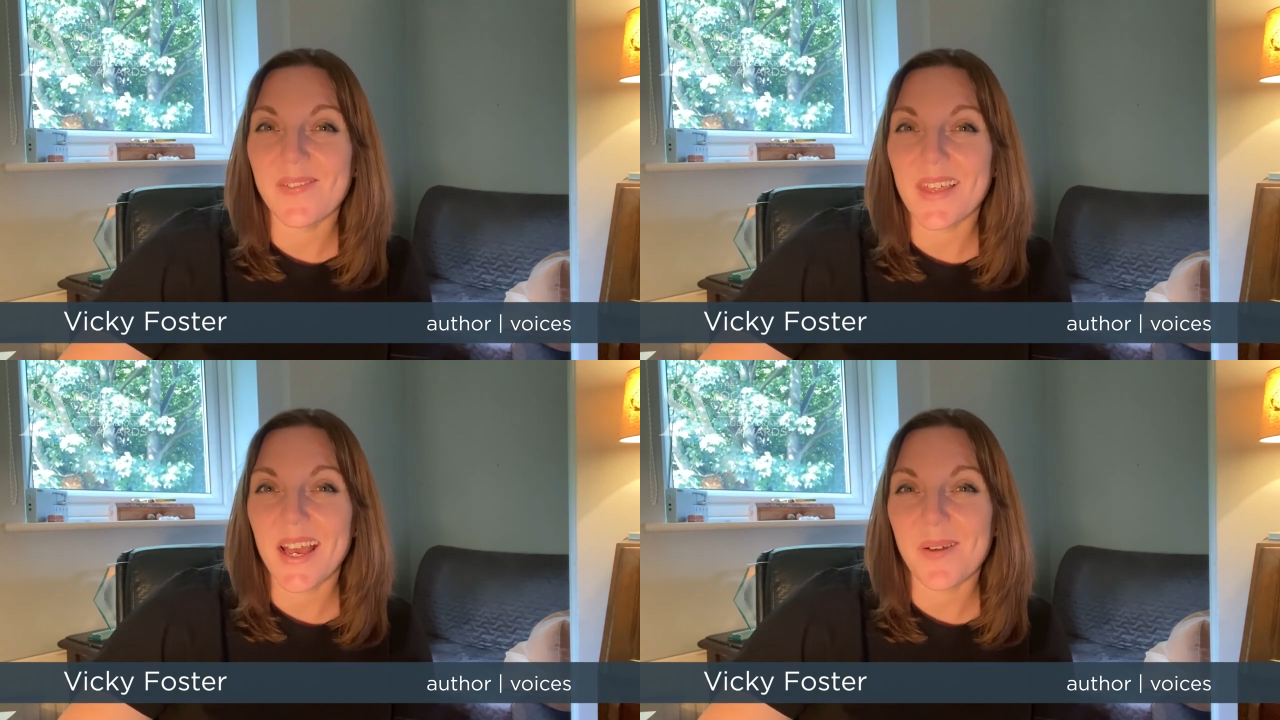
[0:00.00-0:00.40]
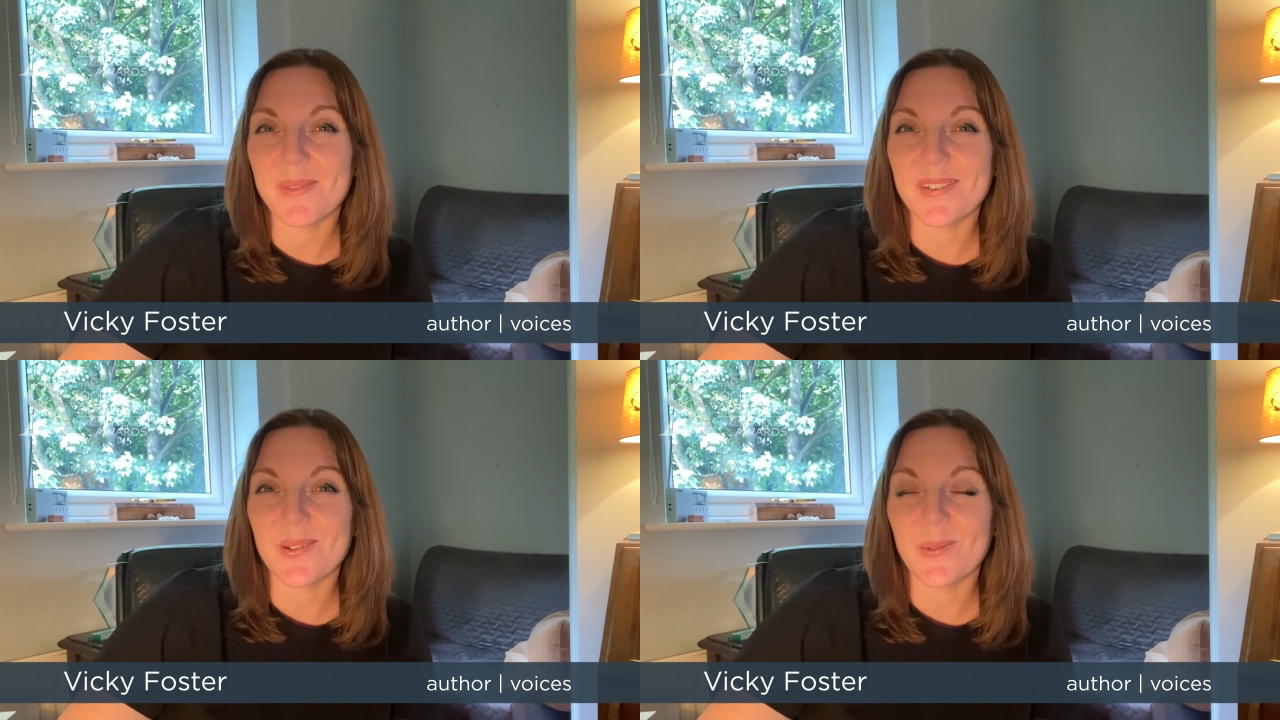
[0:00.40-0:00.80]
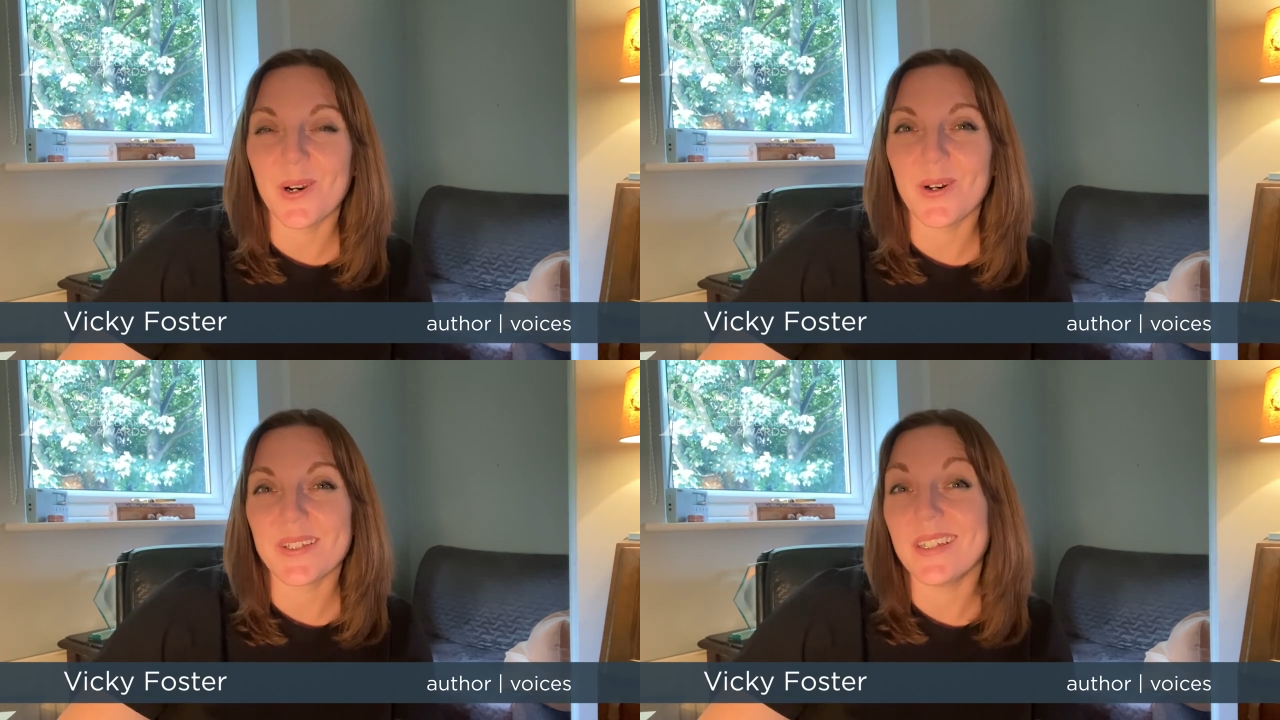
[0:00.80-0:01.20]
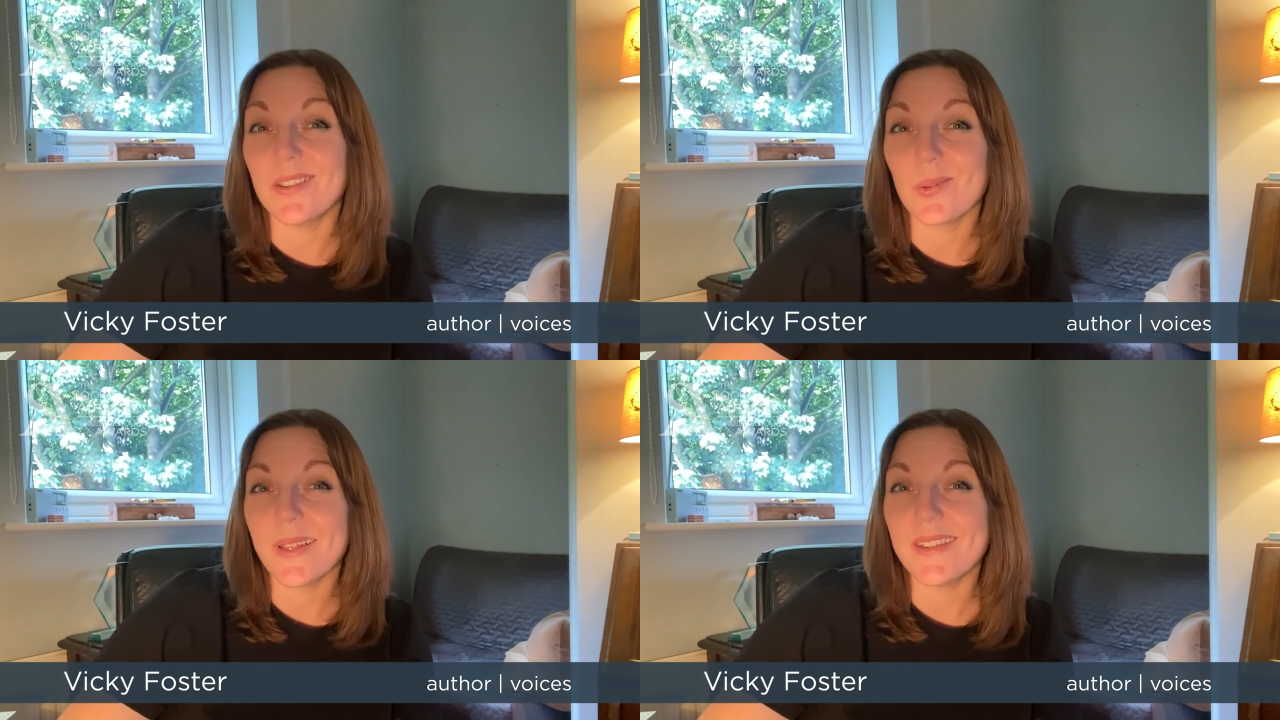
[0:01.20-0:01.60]
of the Imison Award
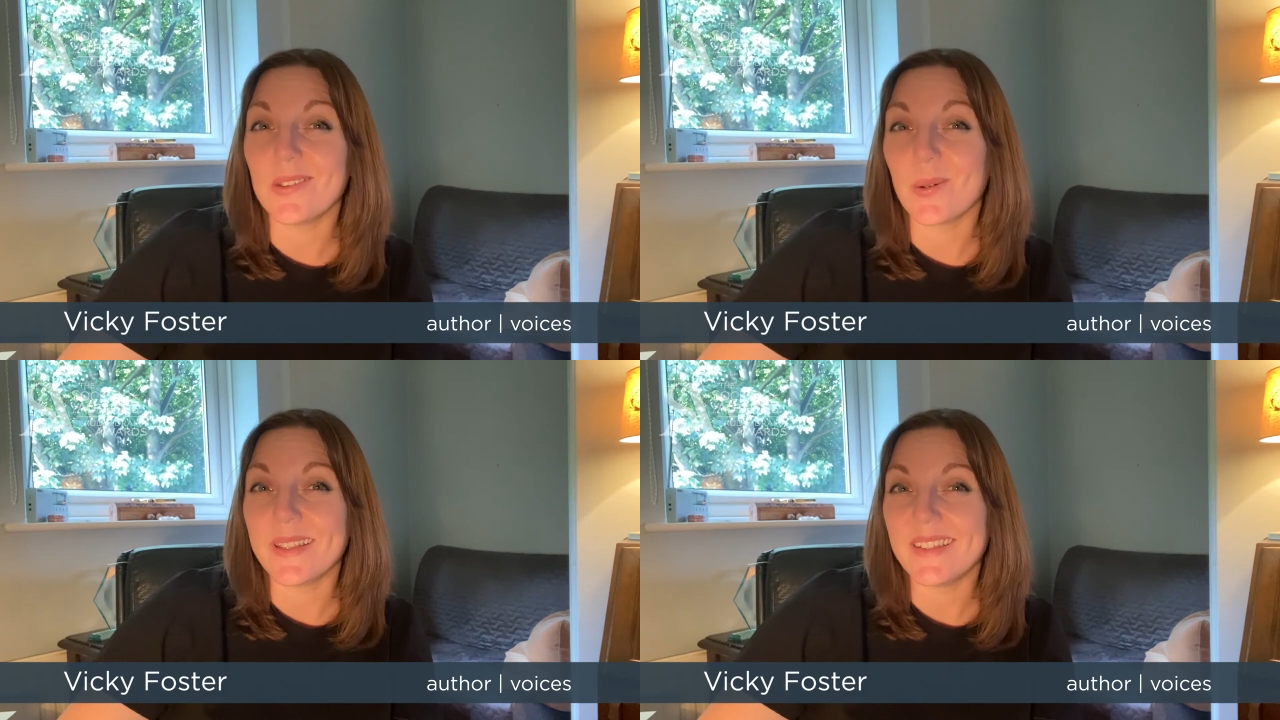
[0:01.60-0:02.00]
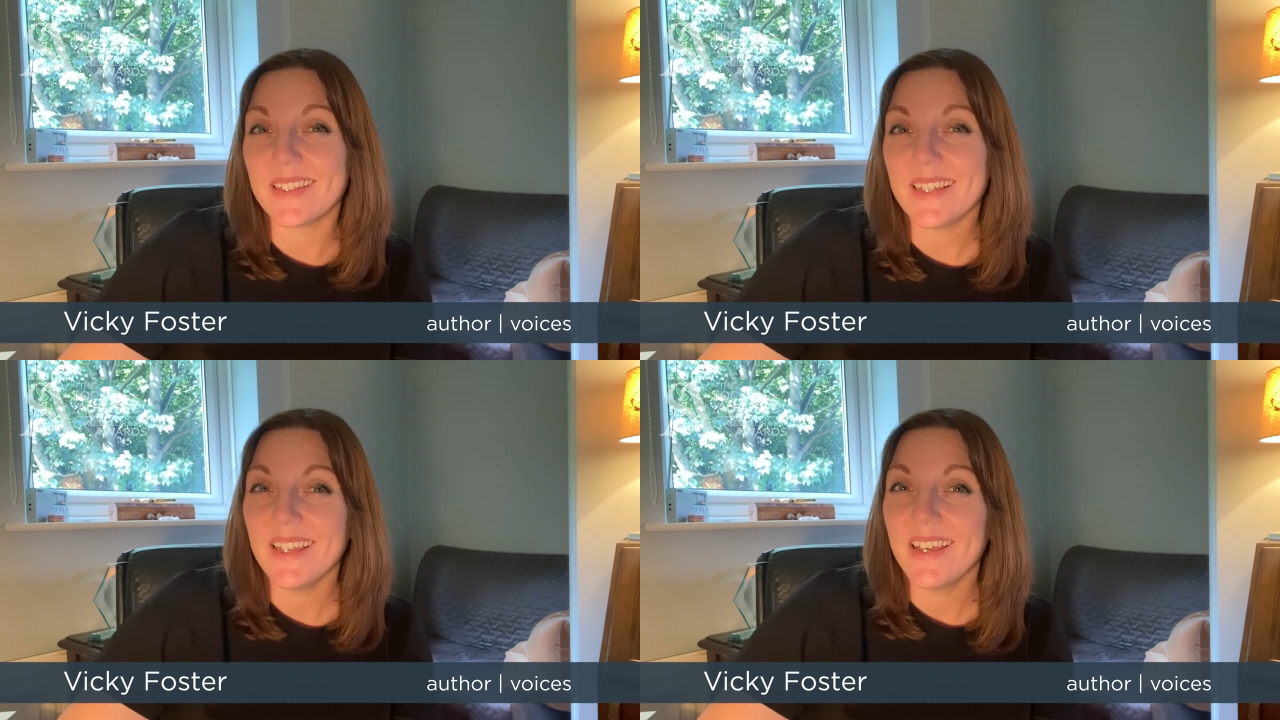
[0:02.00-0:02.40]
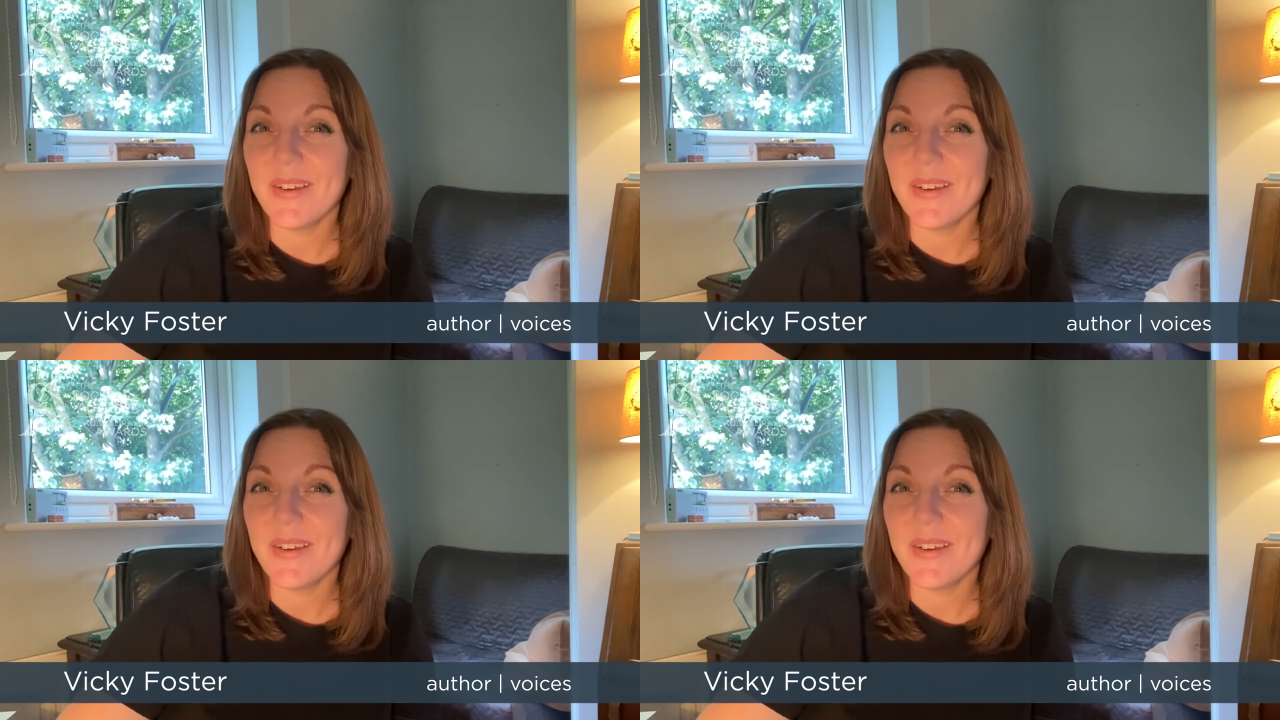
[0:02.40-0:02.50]
in 2020